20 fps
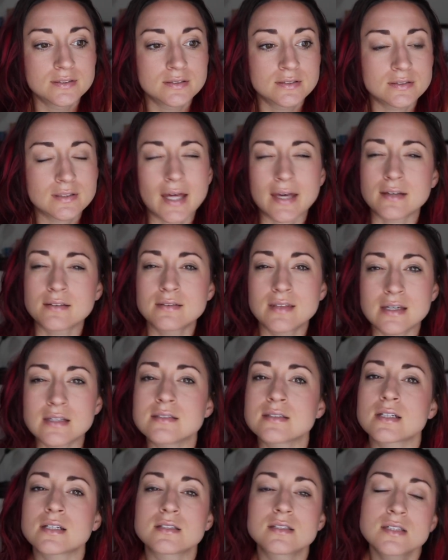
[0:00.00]
like
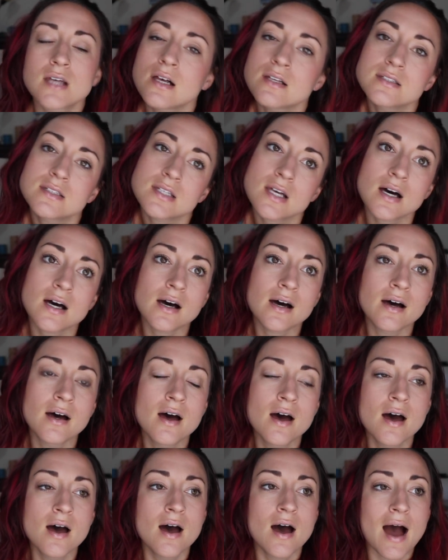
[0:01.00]
things like salsa,
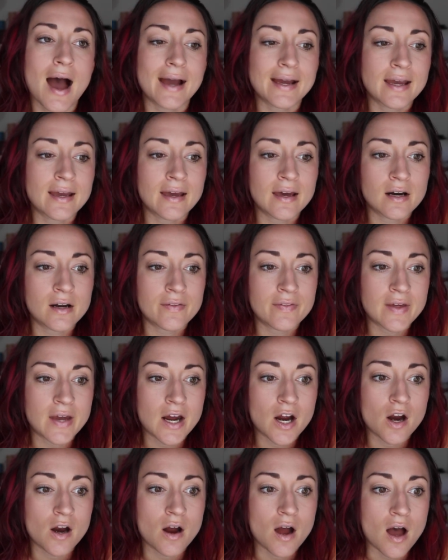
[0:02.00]
I can get on
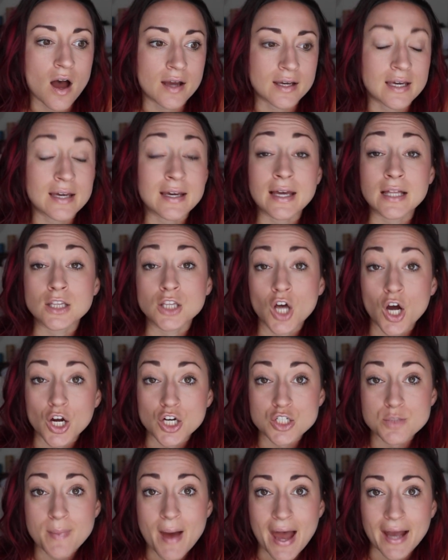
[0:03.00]
there. I can get
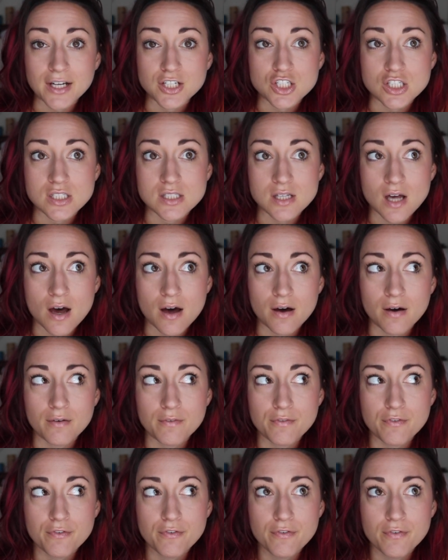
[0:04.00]
large packages
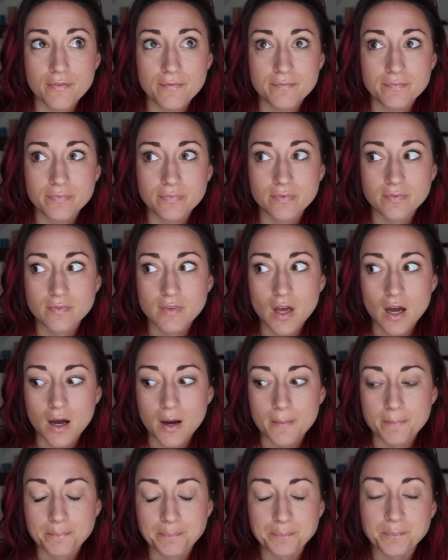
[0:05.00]
of
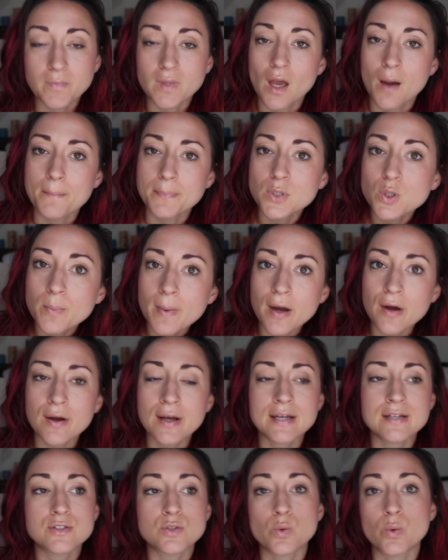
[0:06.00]

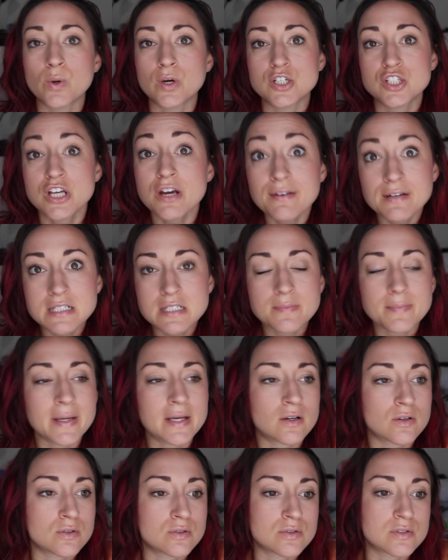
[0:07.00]
blueberries or cherry
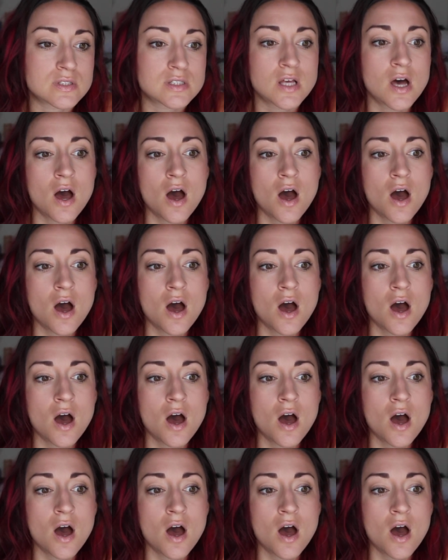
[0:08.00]
tomatoes